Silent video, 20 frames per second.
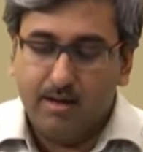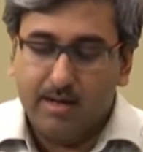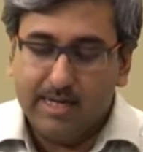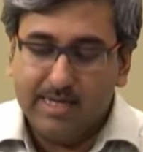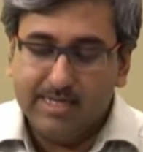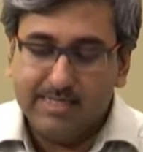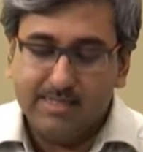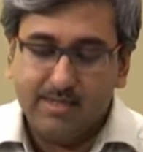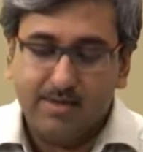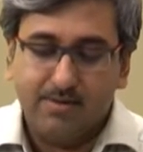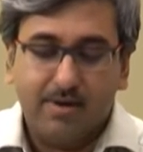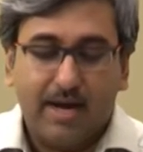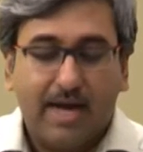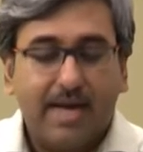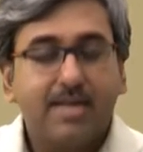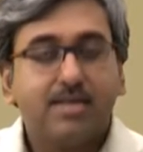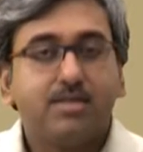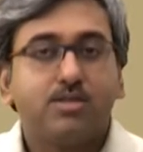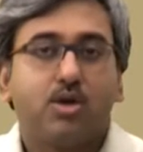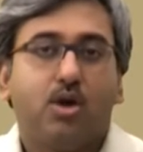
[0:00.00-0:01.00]
is the
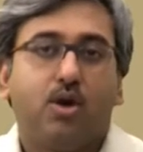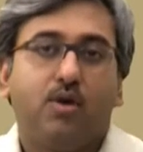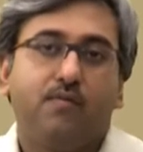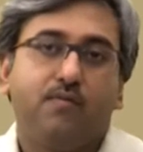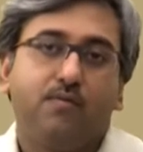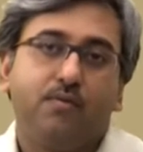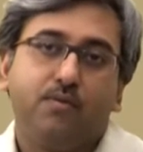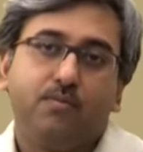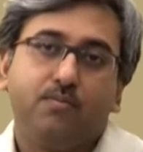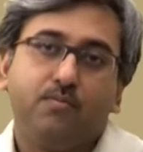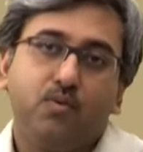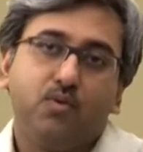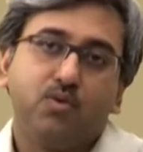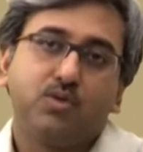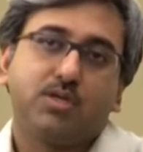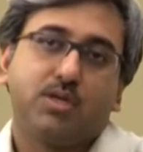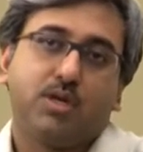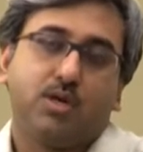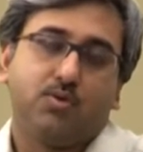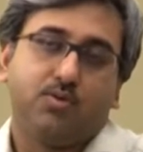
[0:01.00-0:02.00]
rise of
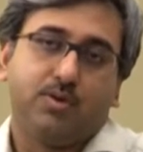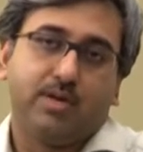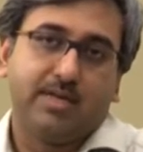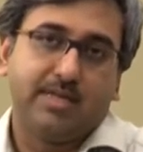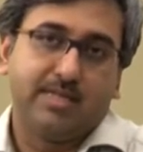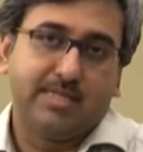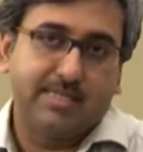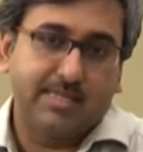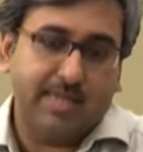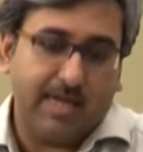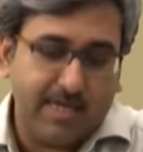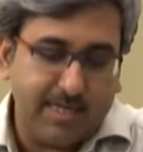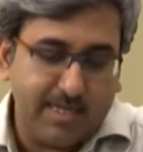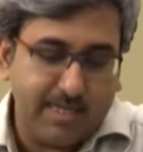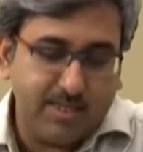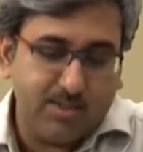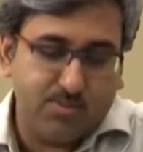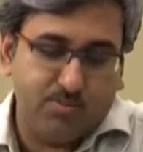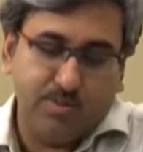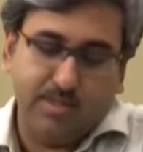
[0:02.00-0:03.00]
postcolonial
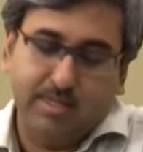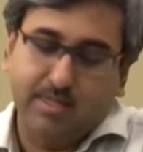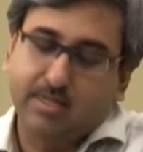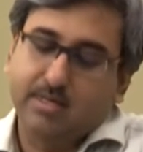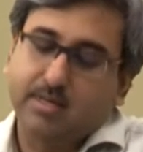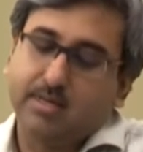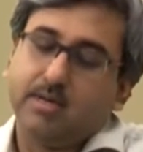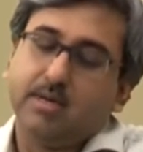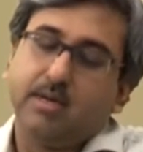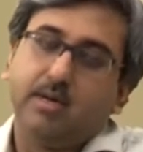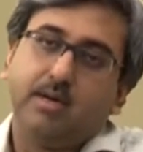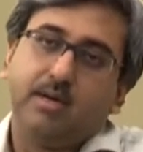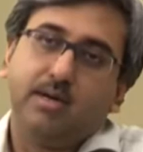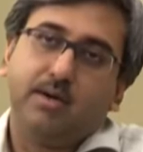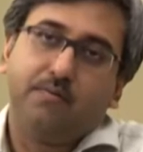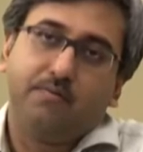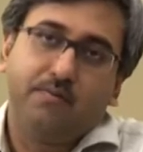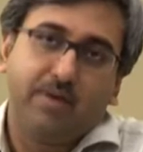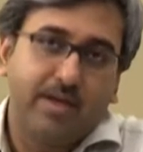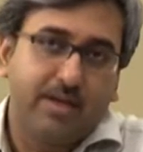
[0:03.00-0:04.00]
studies within the
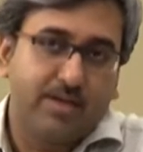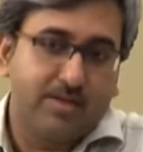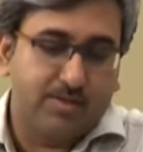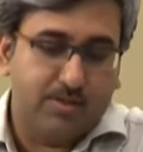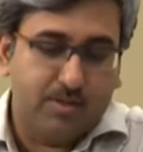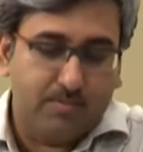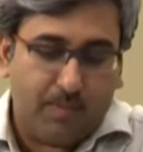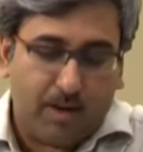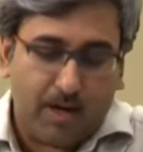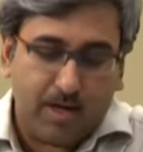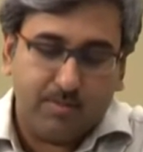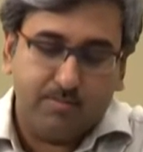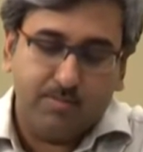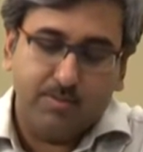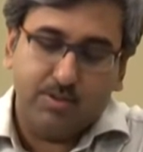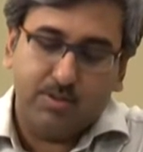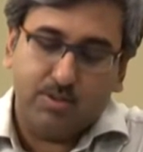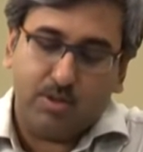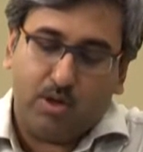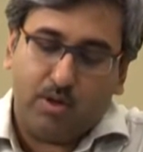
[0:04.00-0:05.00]
various
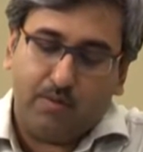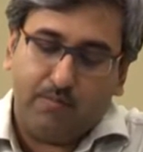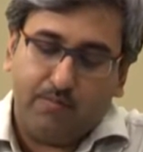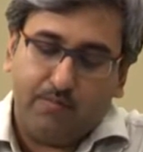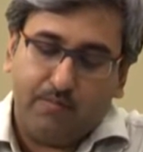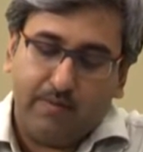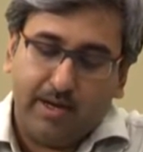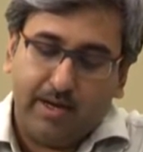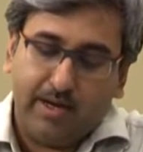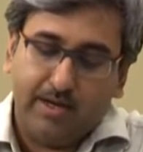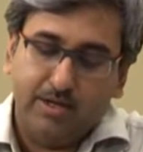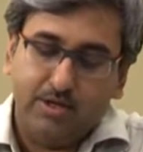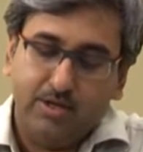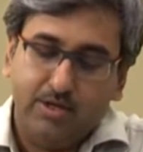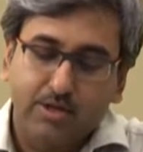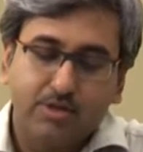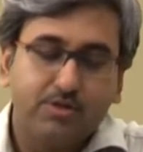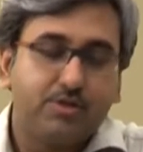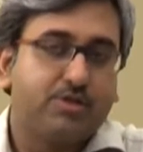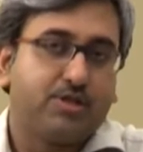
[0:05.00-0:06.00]
departments of
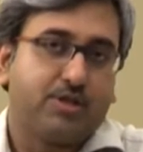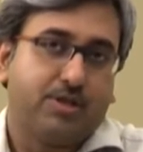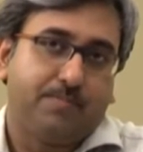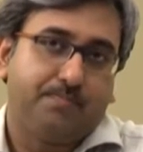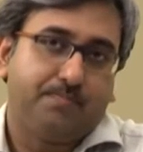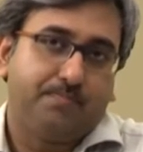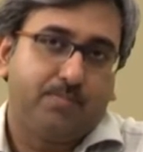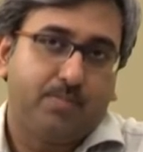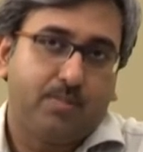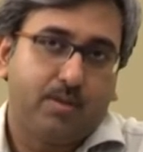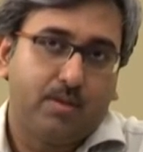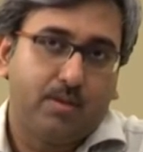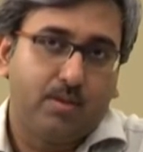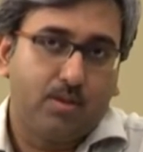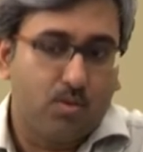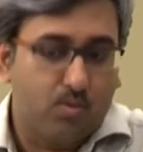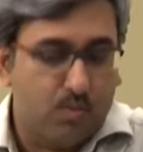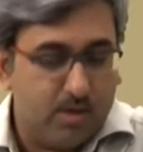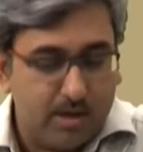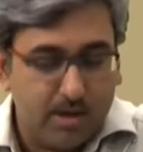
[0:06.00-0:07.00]
English literature
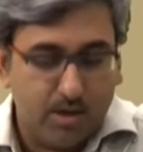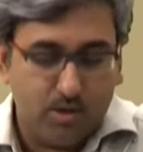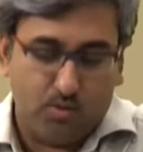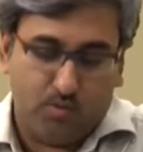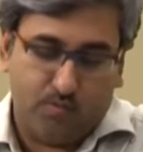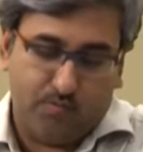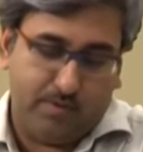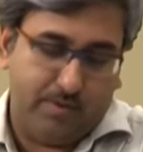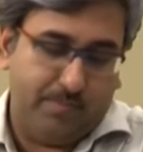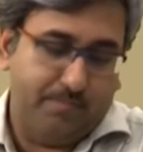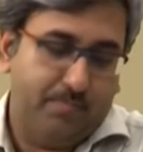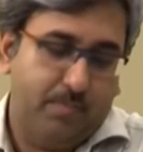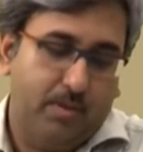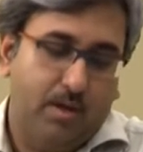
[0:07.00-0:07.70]
the world over,